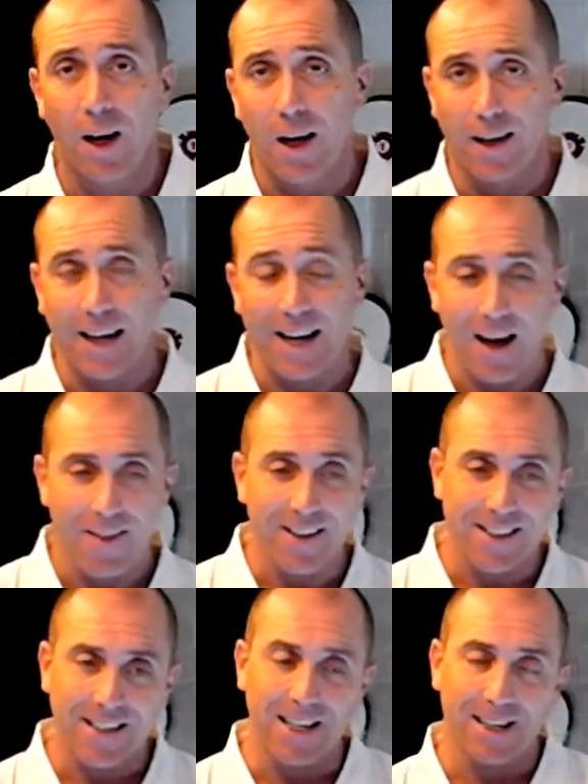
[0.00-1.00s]
Okay, now
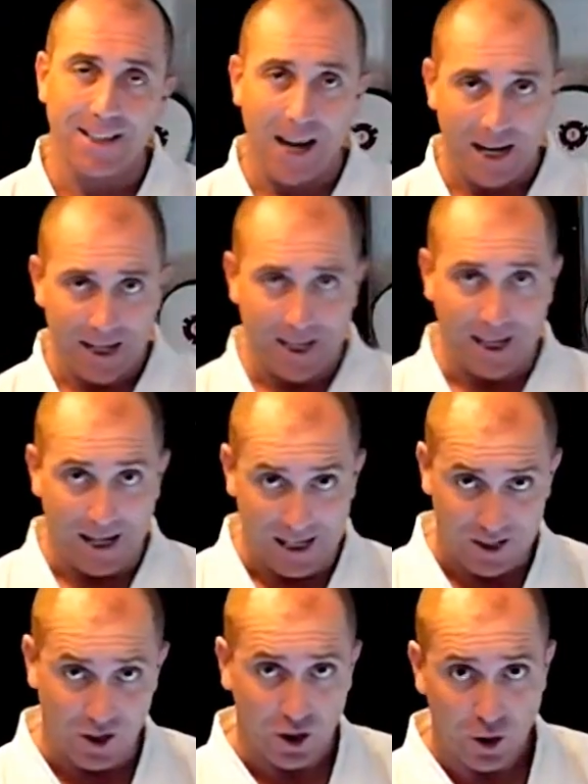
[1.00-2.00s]
this technique
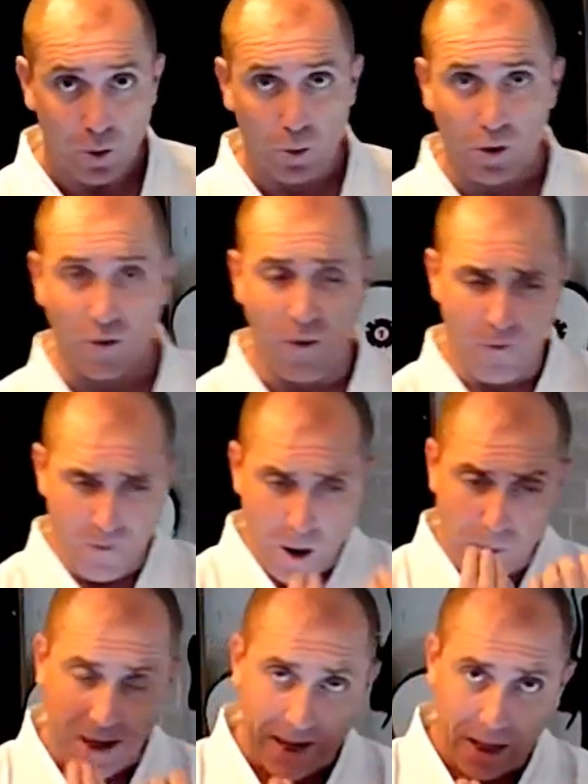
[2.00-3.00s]
is used for
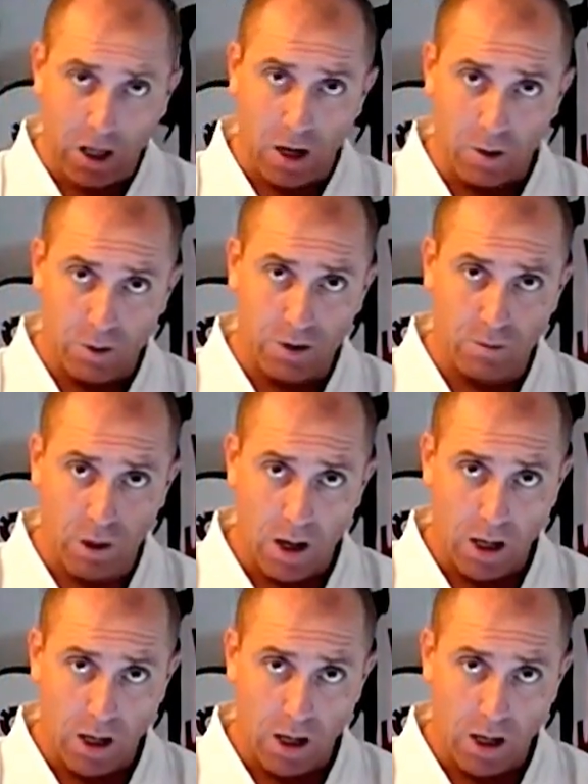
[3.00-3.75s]
very in-close